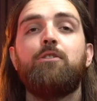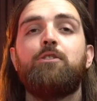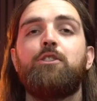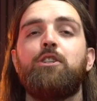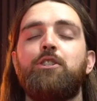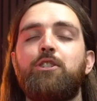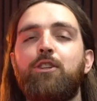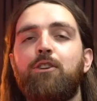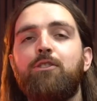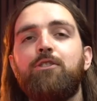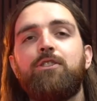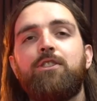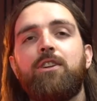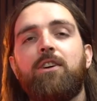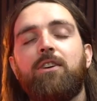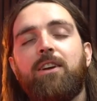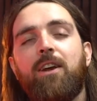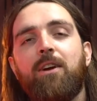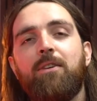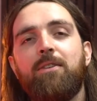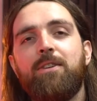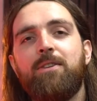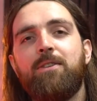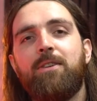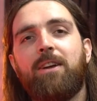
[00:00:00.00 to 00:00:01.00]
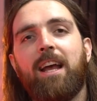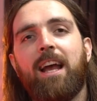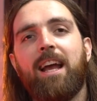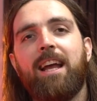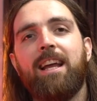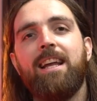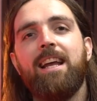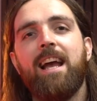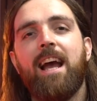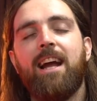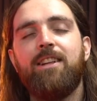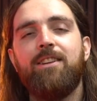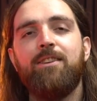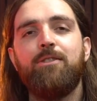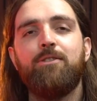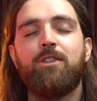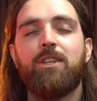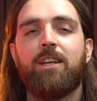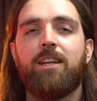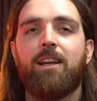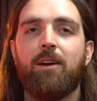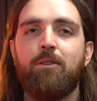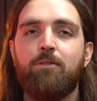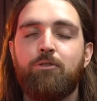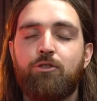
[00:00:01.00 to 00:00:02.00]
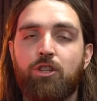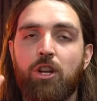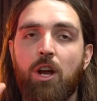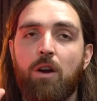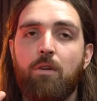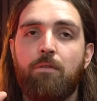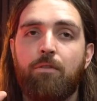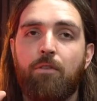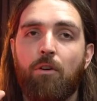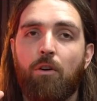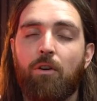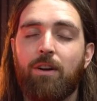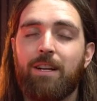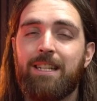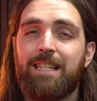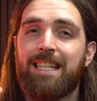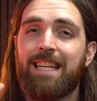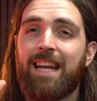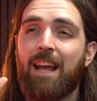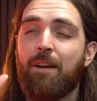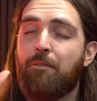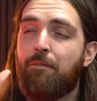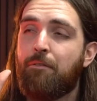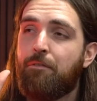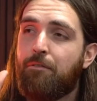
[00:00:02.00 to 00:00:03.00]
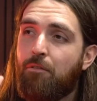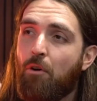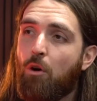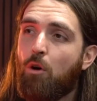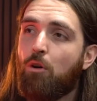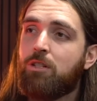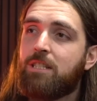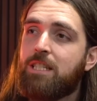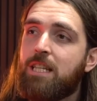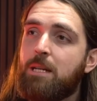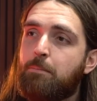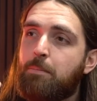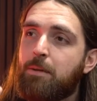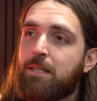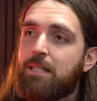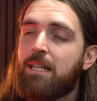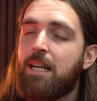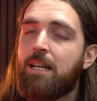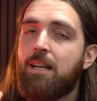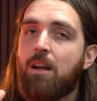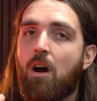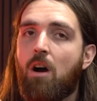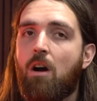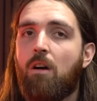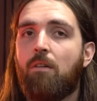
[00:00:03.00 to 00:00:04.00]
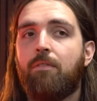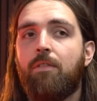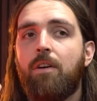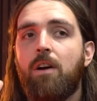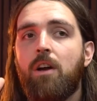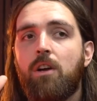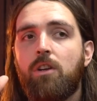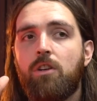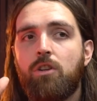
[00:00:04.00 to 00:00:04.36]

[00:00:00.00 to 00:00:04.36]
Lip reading: go to suns.co.uk and use the code Joe40 to get 40% off